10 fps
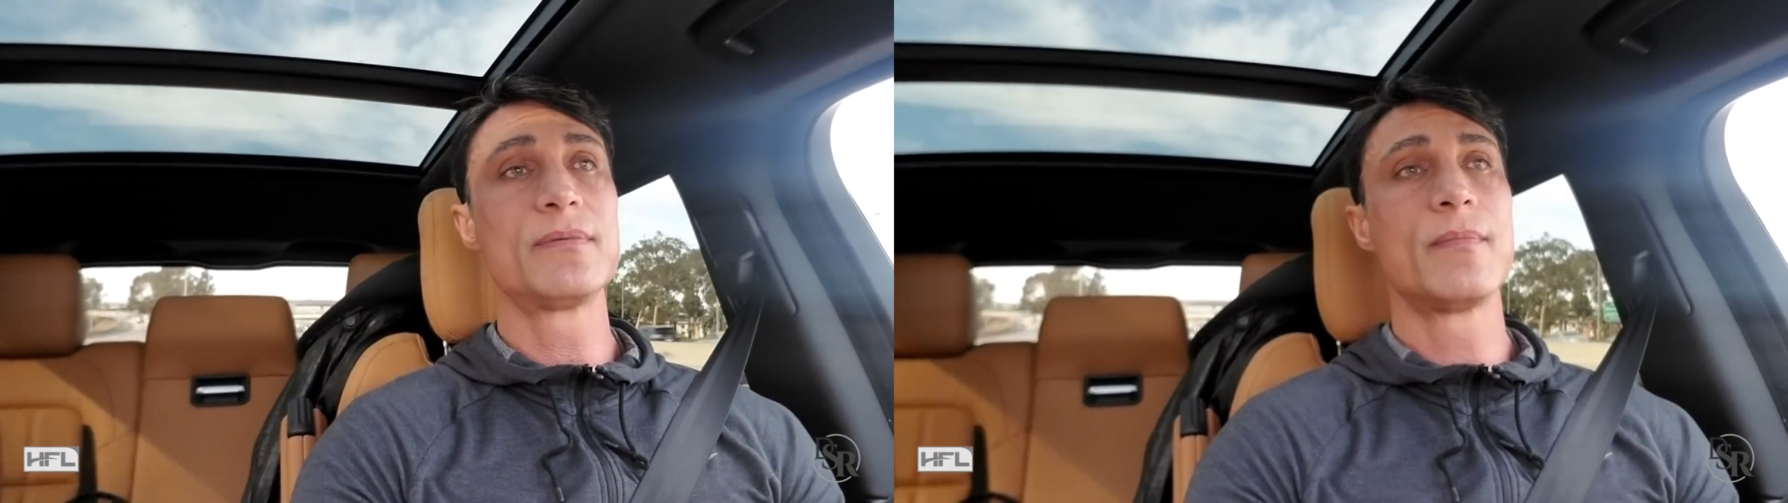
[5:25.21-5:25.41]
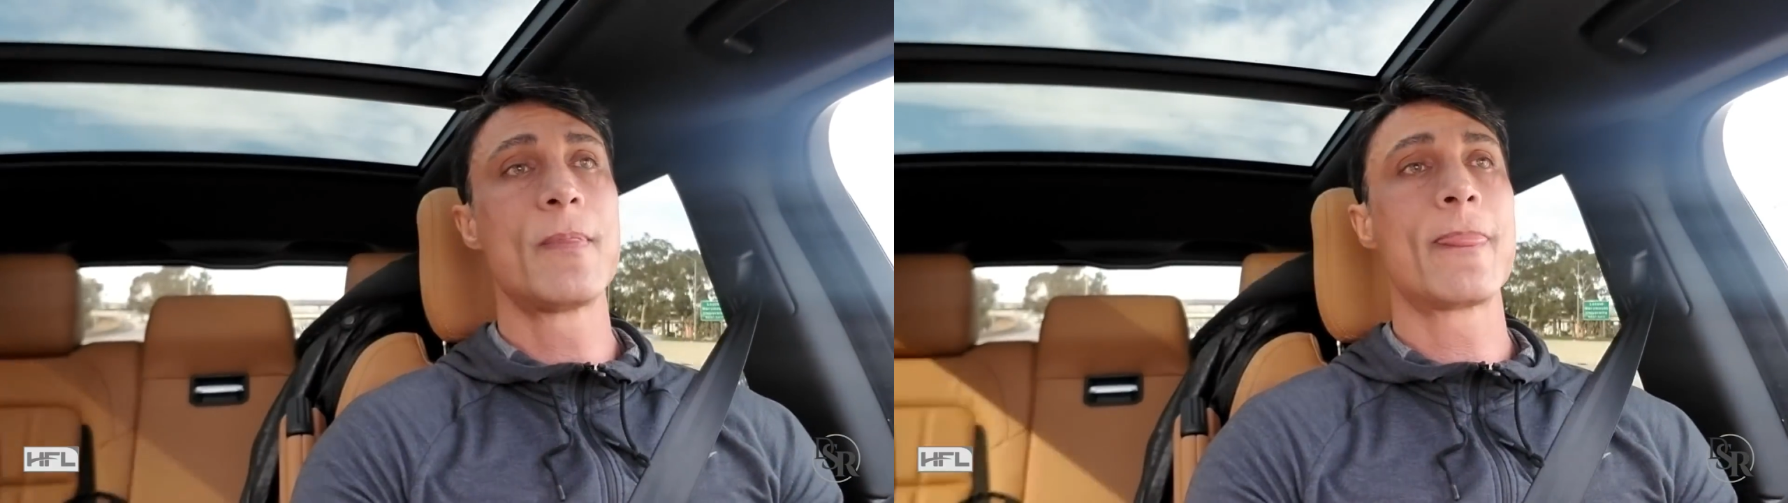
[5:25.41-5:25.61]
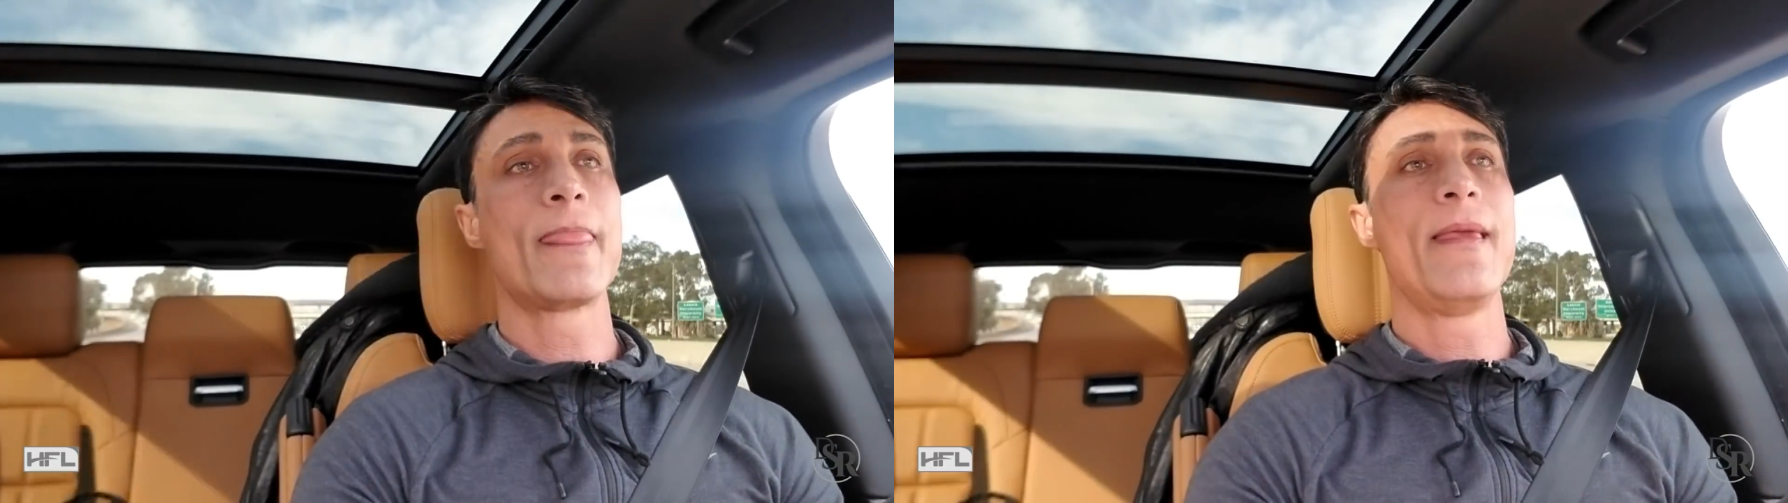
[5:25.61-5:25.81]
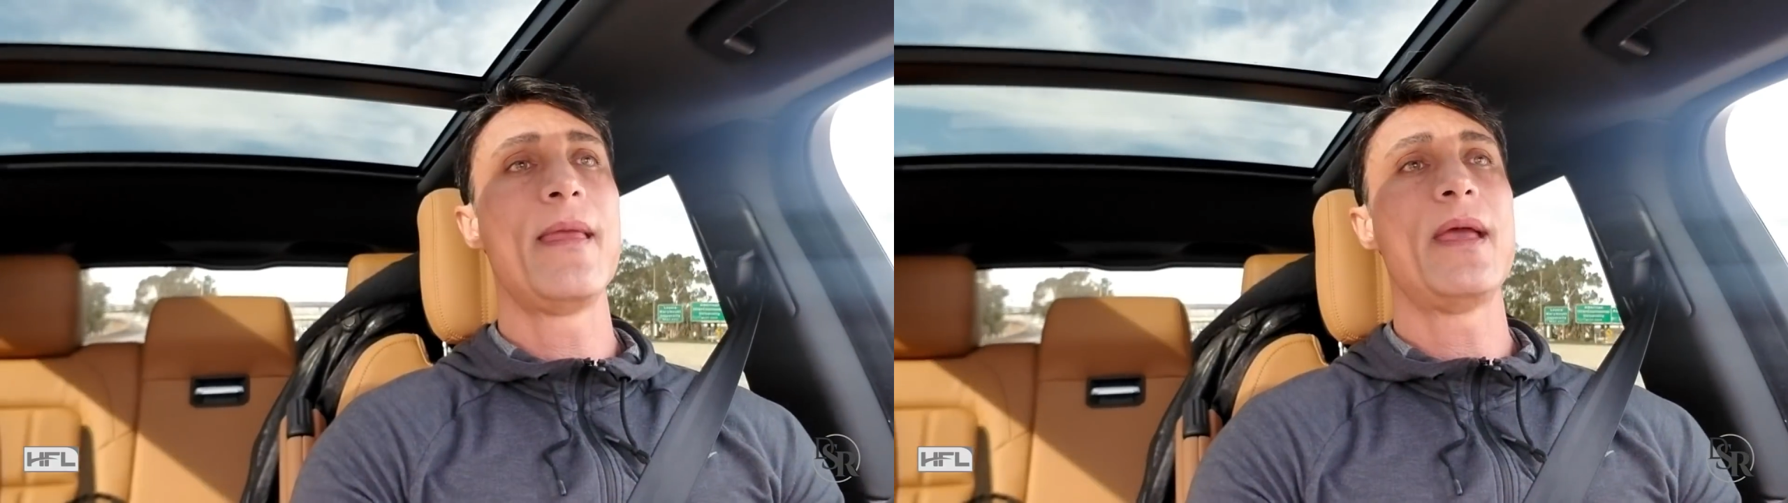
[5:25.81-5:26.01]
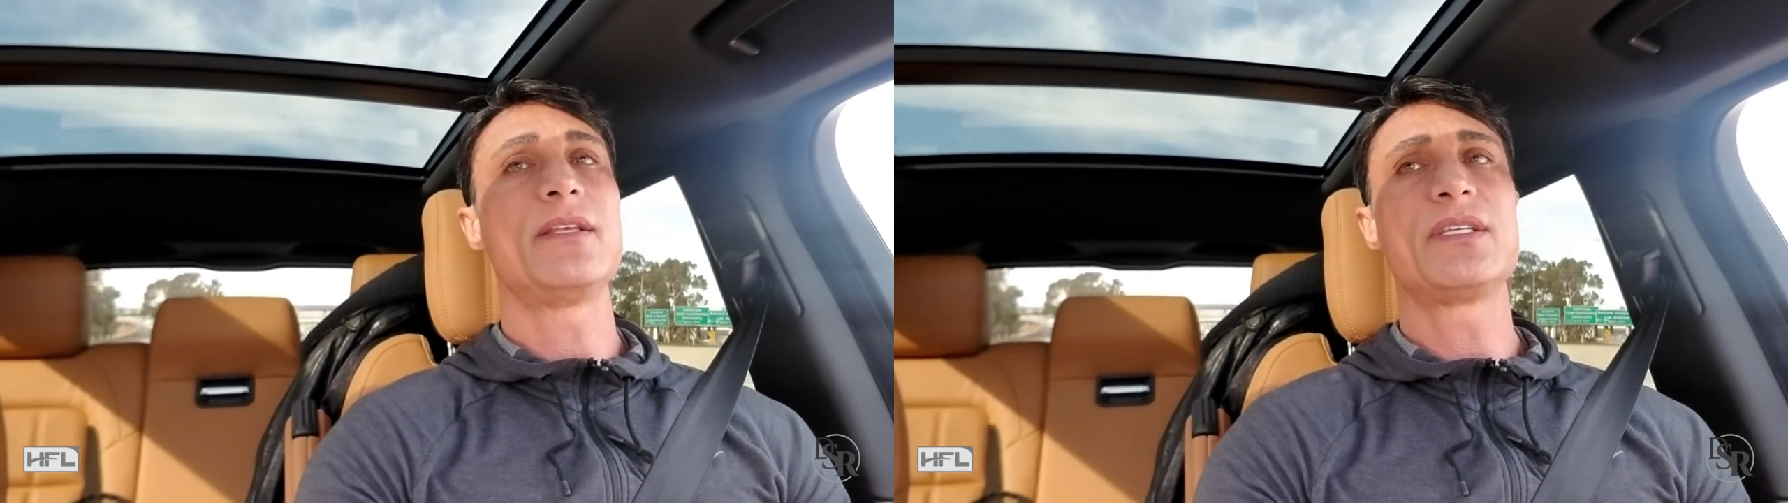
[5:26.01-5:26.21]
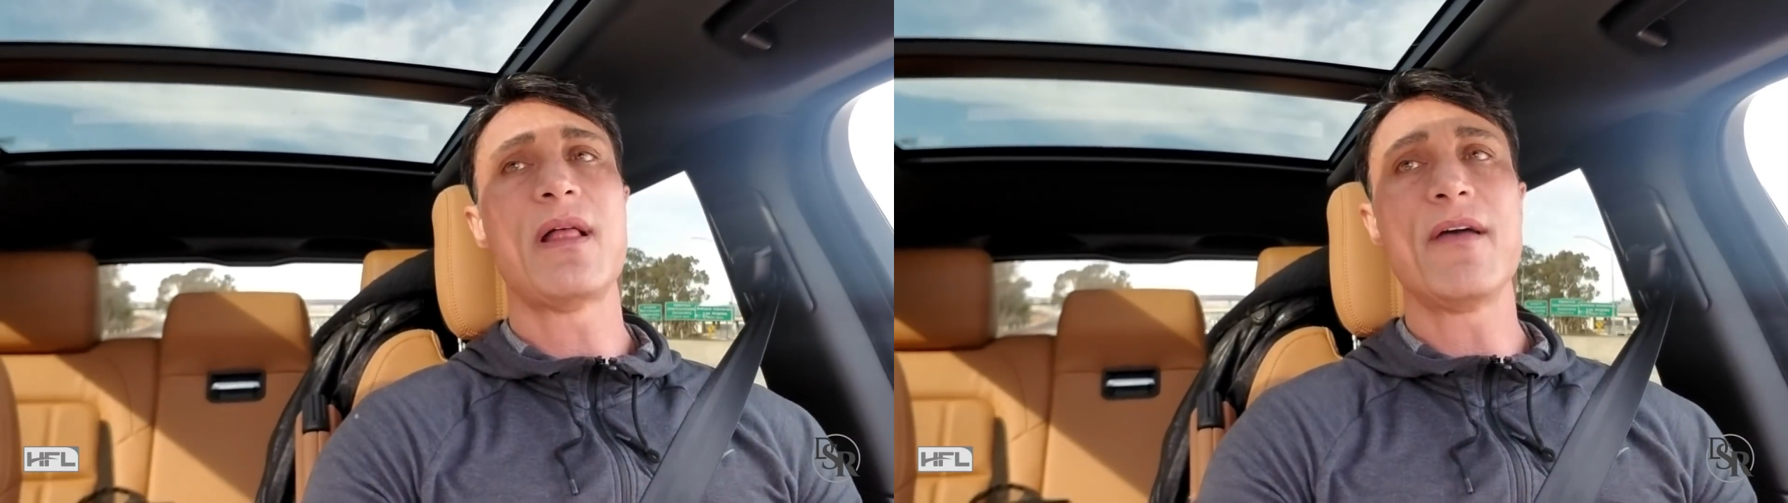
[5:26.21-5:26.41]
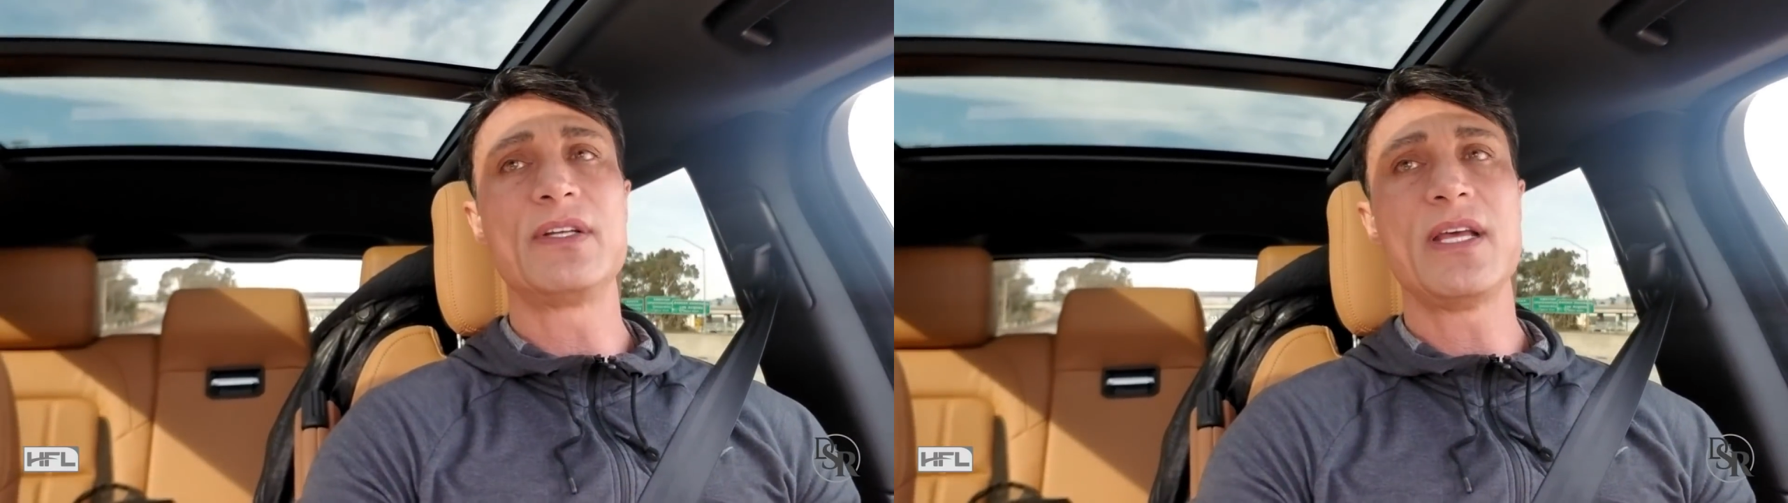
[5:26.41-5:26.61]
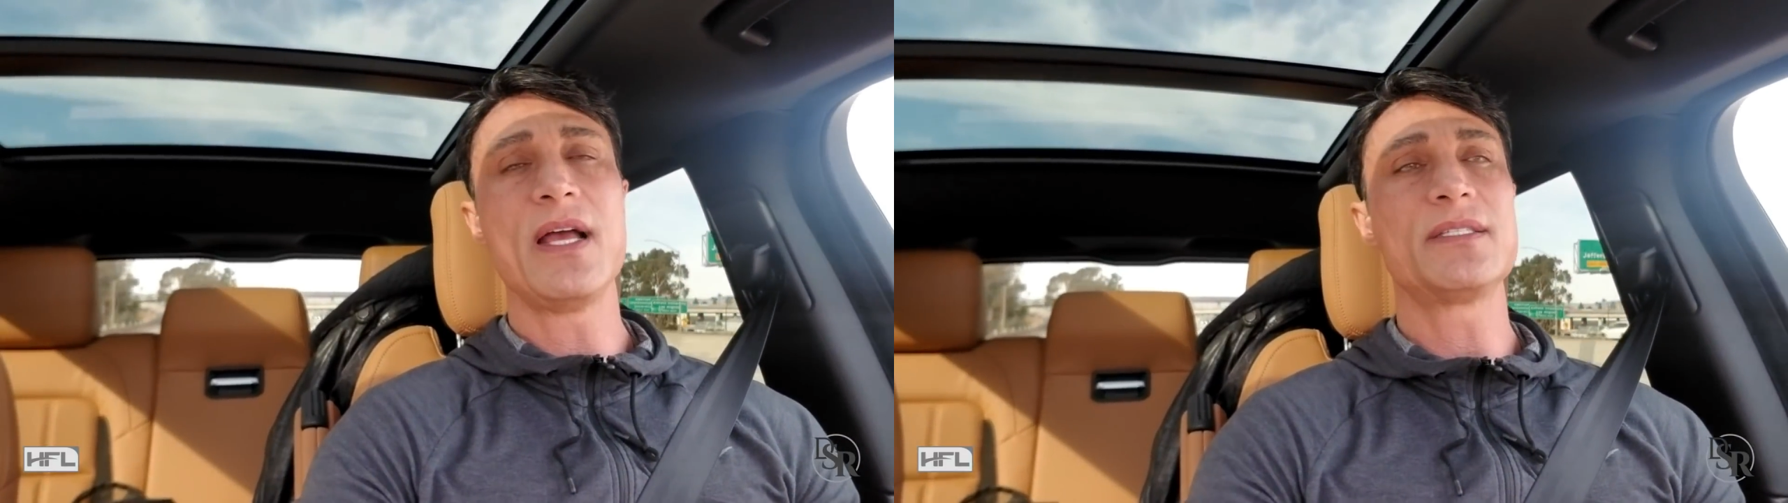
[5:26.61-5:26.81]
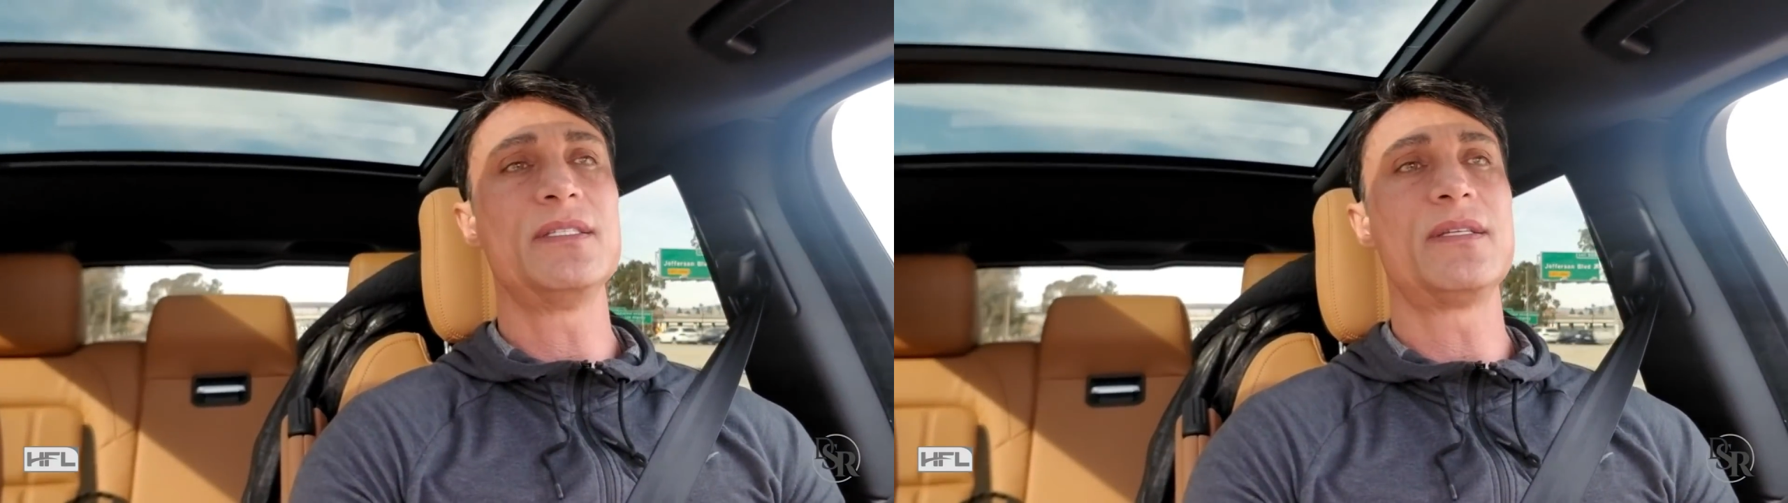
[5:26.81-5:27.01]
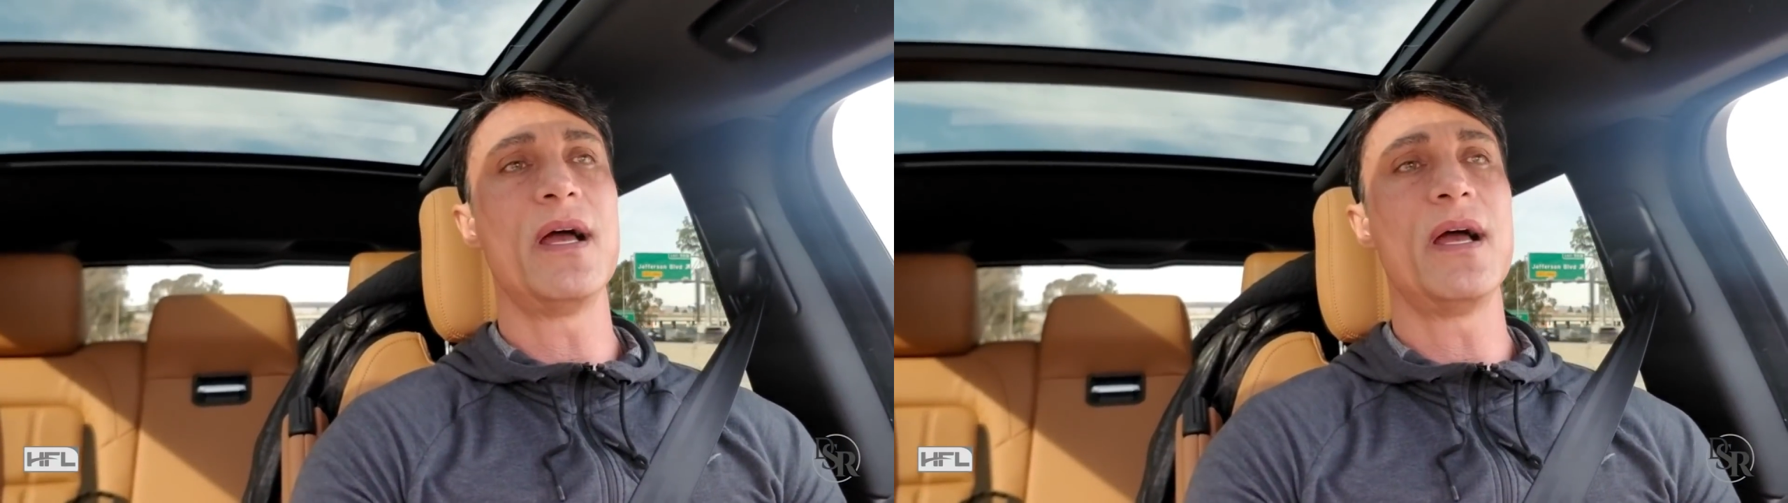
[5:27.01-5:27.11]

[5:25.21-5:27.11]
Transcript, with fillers: And the saliva test is